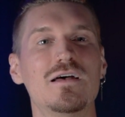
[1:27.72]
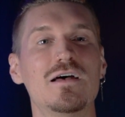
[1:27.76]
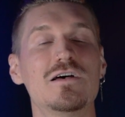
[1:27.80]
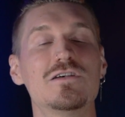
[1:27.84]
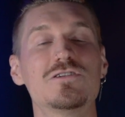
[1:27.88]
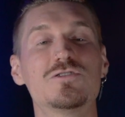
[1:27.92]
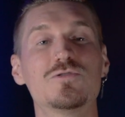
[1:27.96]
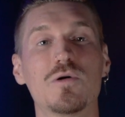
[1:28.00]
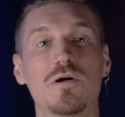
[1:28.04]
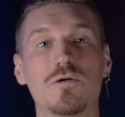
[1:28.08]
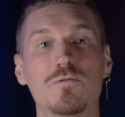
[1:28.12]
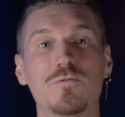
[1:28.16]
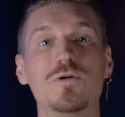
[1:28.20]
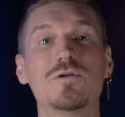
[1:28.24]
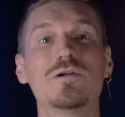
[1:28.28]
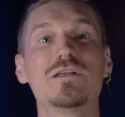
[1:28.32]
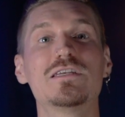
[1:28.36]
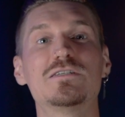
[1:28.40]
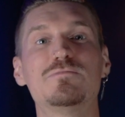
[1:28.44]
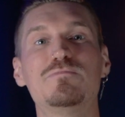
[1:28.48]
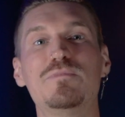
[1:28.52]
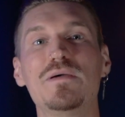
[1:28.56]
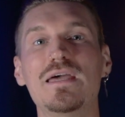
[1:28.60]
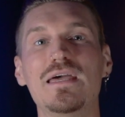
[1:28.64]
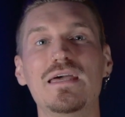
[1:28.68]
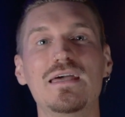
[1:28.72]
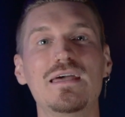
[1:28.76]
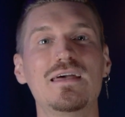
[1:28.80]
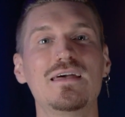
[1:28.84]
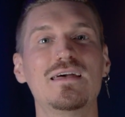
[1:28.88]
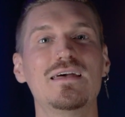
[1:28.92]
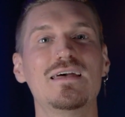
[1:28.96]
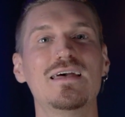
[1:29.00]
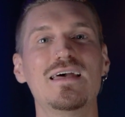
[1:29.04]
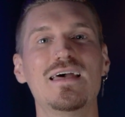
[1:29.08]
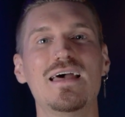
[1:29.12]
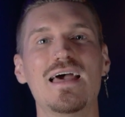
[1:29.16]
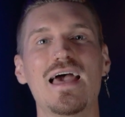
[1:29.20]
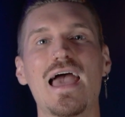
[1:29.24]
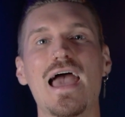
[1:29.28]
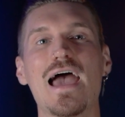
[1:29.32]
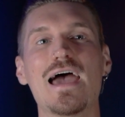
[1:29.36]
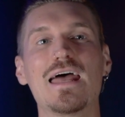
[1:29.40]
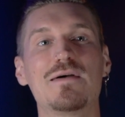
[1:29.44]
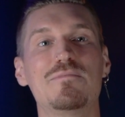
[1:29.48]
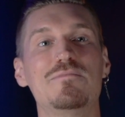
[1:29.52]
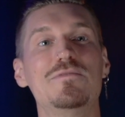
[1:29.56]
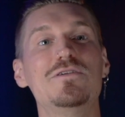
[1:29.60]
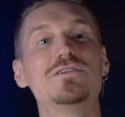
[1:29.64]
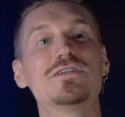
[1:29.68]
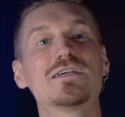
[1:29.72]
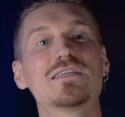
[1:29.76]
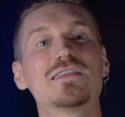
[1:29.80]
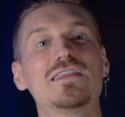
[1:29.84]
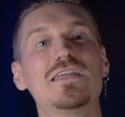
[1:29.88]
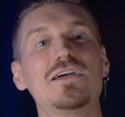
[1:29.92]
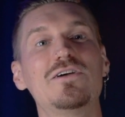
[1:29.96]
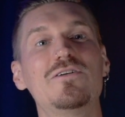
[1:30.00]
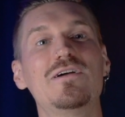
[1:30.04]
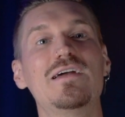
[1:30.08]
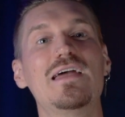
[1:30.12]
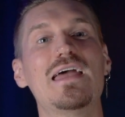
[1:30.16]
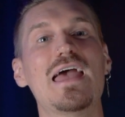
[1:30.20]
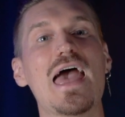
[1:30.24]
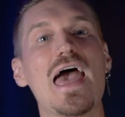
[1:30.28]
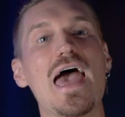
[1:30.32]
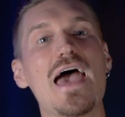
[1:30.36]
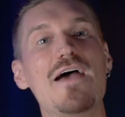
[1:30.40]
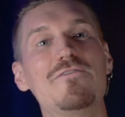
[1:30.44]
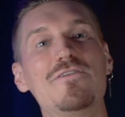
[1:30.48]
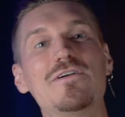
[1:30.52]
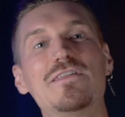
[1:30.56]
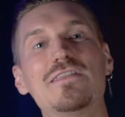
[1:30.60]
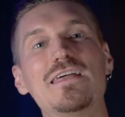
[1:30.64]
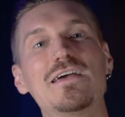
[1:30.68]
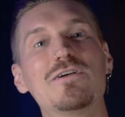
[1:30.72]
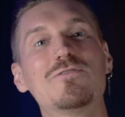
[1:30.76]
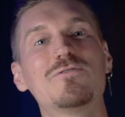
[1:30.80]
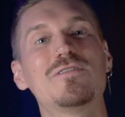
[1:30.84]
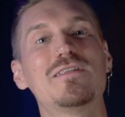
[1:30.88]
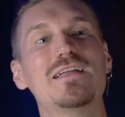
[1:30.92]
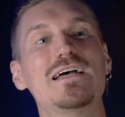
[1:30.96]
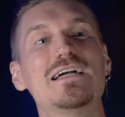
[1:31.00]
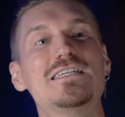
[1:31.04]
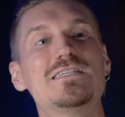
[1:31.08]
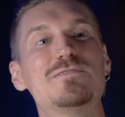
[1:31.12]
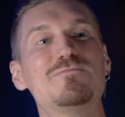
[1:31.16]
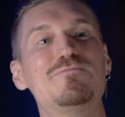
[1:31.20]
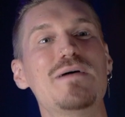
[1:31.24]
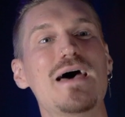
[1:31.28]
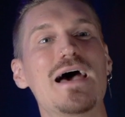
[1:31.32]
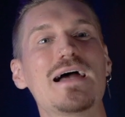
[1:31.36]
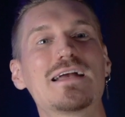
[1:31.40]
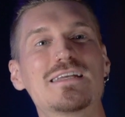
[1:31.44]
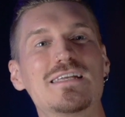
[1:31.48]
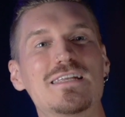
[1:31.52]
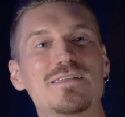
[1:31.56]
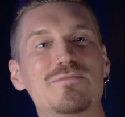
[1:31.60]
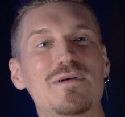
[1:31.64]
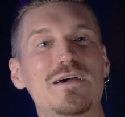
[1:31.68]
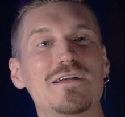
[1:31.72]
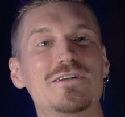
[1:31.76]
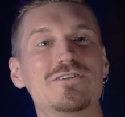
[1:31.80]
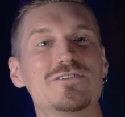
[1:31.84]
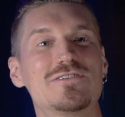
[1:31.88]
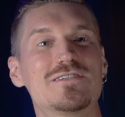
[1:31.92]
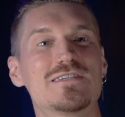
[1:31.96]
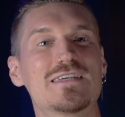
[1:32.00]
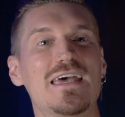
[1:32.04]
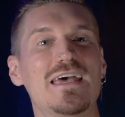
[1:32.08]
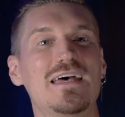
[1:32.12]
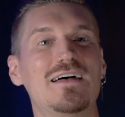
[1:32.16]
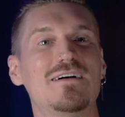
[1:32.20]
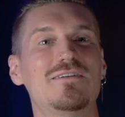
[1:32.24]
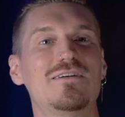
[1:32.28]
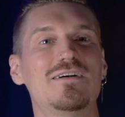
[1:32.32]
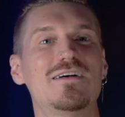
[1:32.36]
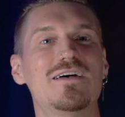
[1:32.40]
So our root is B, and in music theory, everything relates back to the major scale.